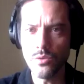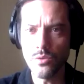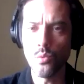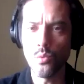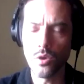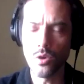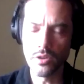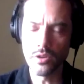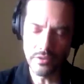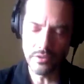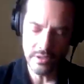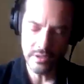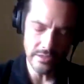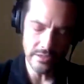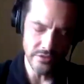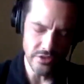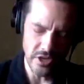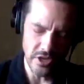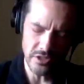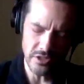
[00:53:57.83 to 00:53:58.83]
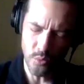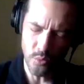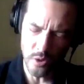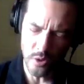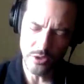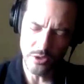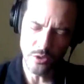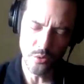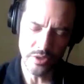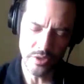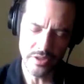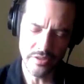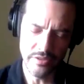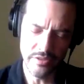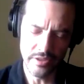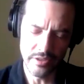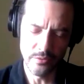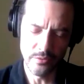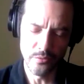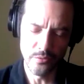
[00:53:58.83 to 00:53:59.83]
me inject one quick
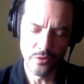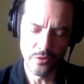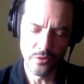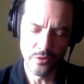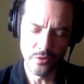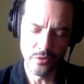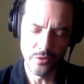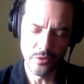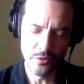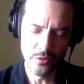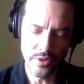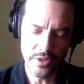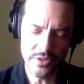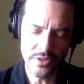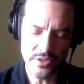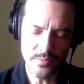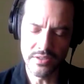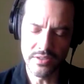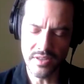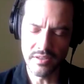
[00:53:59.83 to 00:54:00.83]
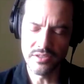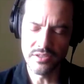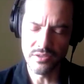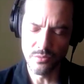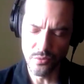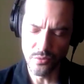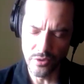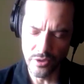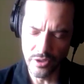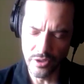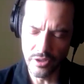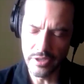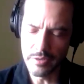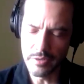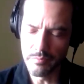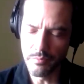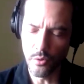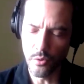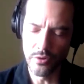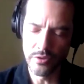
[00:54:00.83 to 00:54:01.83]
thing real quick, just because I think it's a
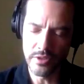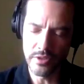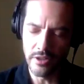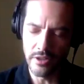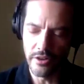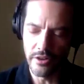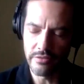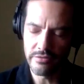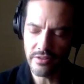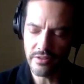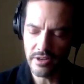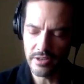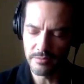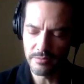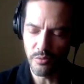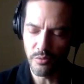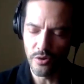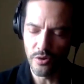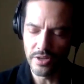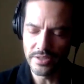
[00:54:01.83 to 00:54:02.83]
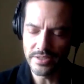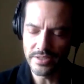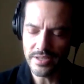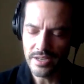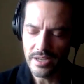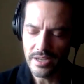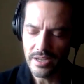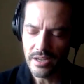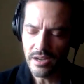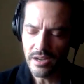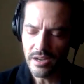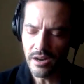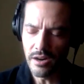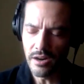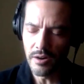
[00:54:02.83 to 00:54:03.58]
really important clarifying point.